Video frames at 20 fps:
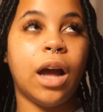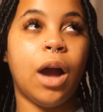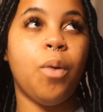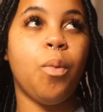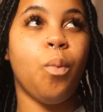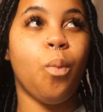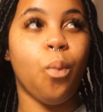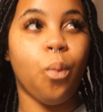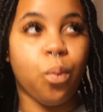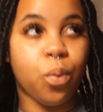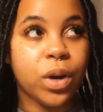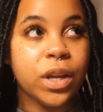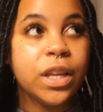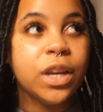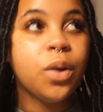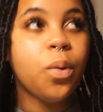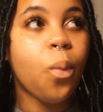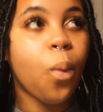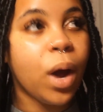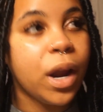I
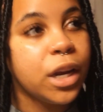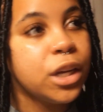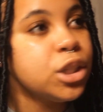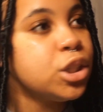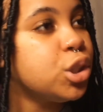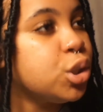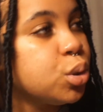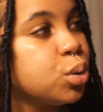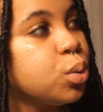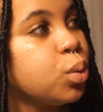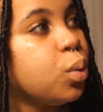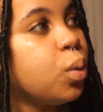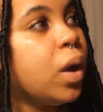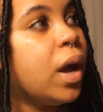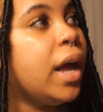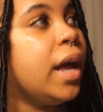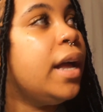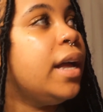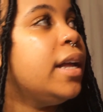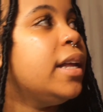really want to do
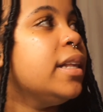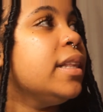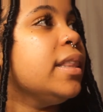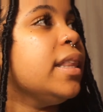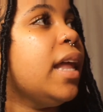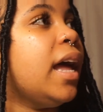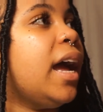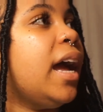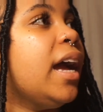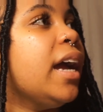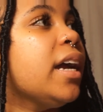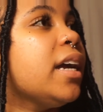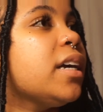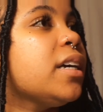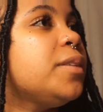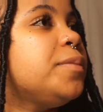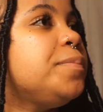like